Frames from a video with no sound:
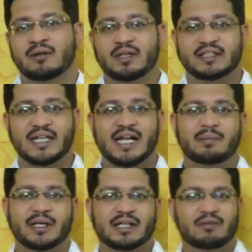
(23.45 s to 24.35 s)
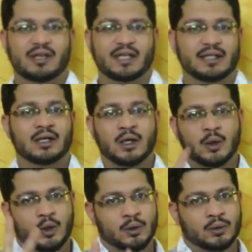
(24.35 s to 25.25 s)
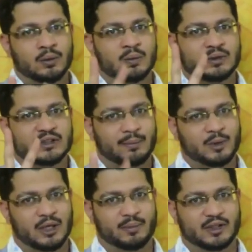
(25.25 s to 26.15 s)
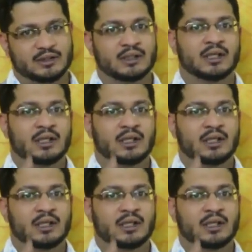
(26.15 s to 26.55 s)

we shall be covering two subtopics.